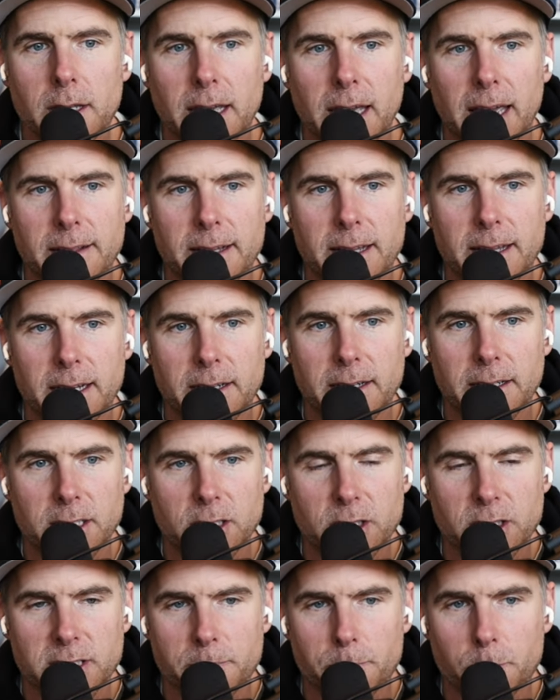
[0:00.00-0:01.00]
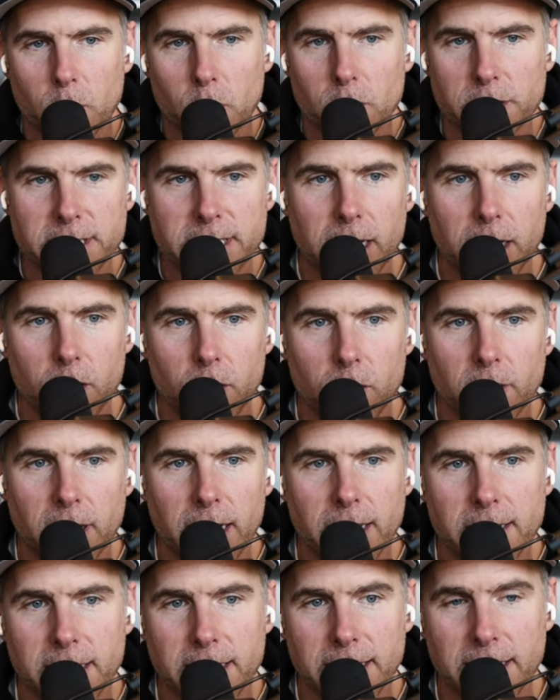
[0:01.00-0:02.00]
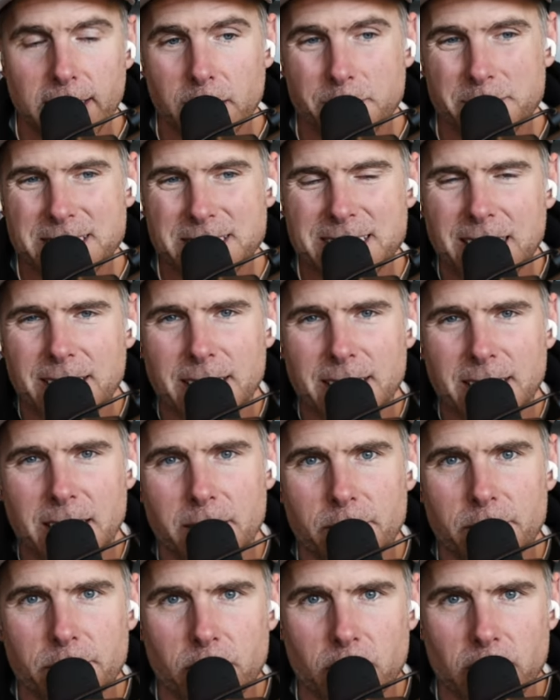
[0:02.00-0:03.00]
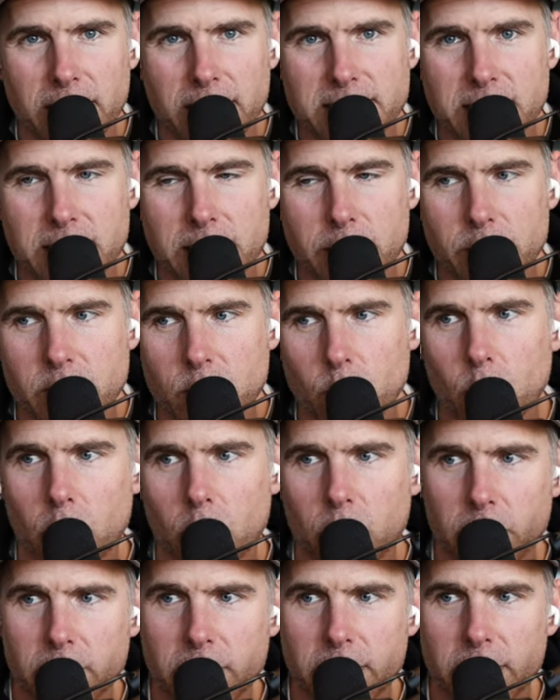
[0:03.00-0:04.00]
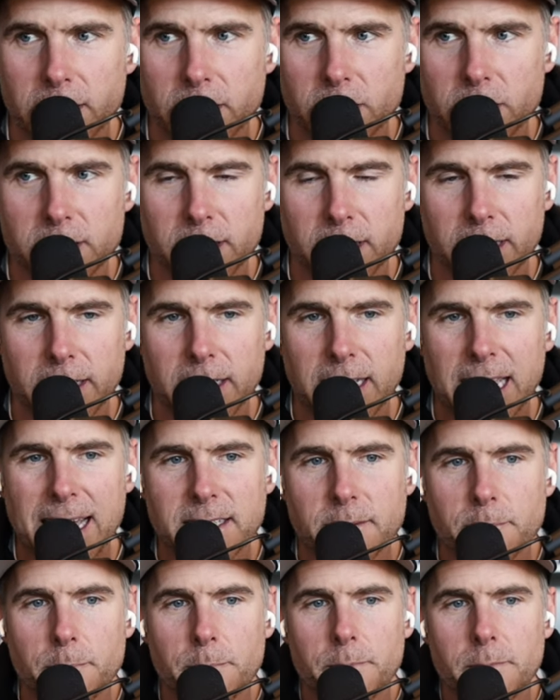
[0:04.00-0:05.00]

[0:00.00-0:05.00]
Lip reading: And then he just burnt out and then he ended up selling it for less than it was worth. And he just like had